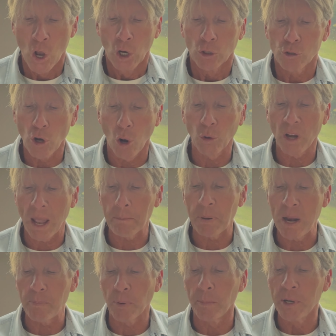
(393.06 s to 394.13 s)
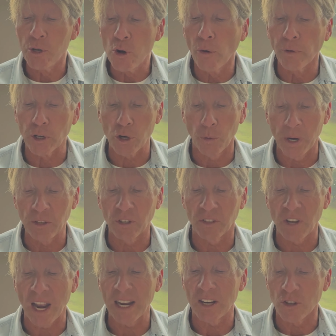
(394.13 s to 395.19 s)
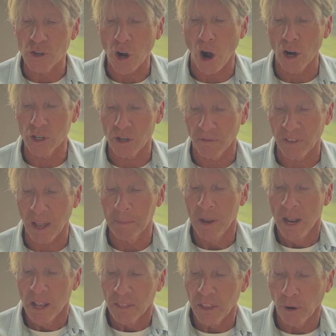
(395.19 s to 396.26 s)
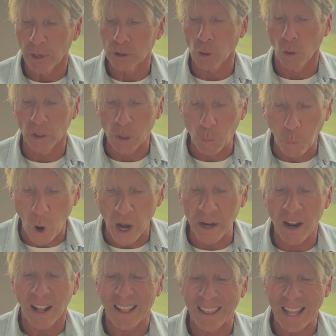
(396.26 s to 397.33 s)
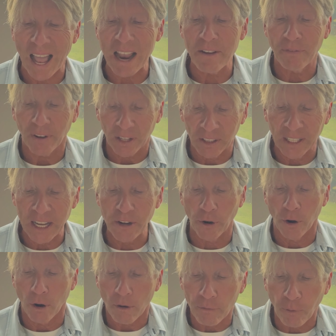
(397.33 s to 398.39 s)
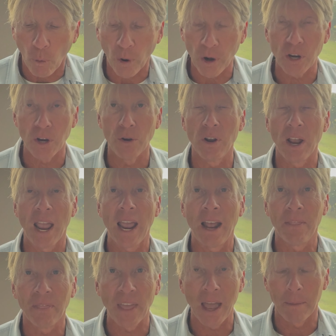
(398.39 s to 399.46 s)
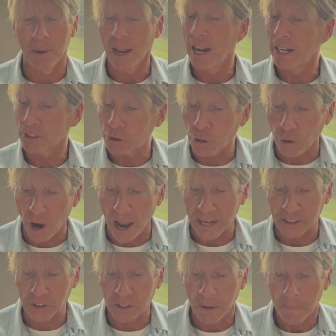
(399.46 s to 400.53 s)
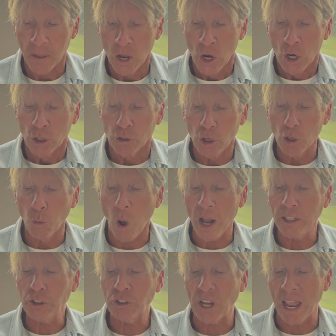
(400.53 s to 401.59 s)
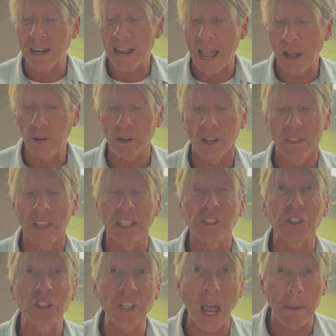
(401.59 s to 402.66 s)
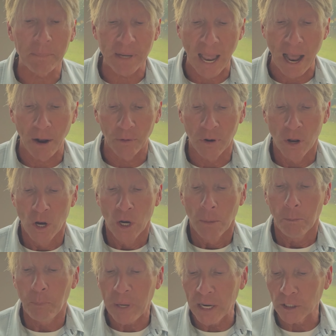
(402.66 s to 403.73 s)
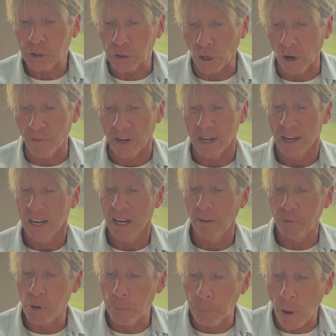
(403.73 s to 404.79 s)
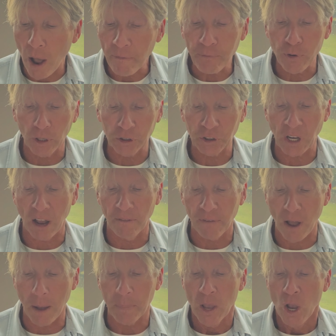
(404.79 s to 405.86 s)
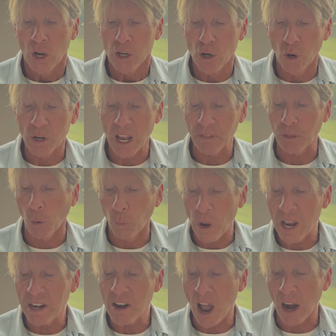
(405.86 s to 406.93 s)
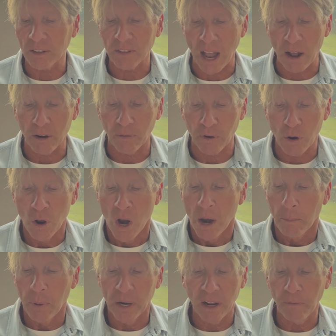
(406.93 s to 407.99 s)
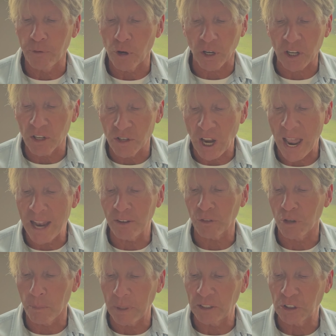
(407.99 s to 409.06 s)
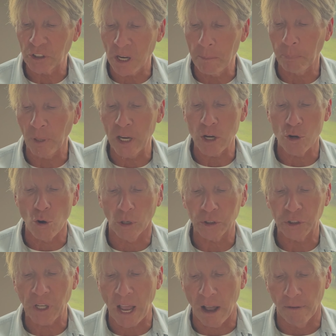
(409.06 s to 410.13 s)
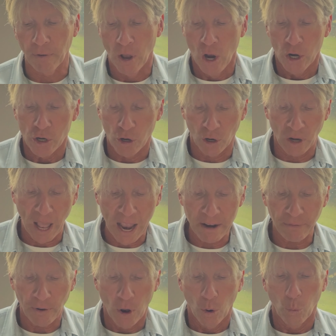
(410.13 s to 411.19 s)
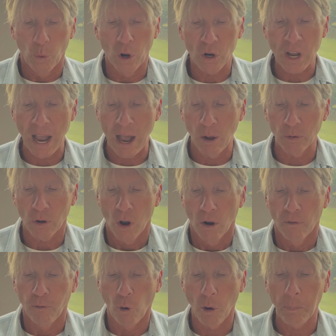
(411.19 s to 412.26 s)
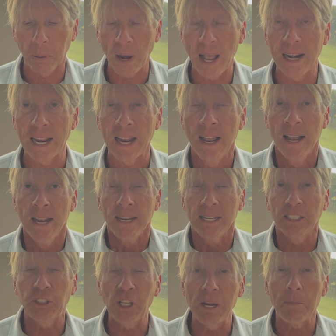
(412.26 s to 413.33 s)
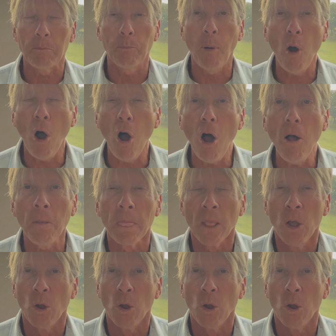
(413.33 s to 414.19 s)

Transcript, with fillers: Don't let people maneuver you into taking charge of them. There is only one life leader for you and them, and it's Christ. Do you want to stand out? Then step down. Be a servant. If you puff yourself up, you'll get the wind knocked out of you. But if you're content to be simply yourself, your life will count for plenty. You see, Paul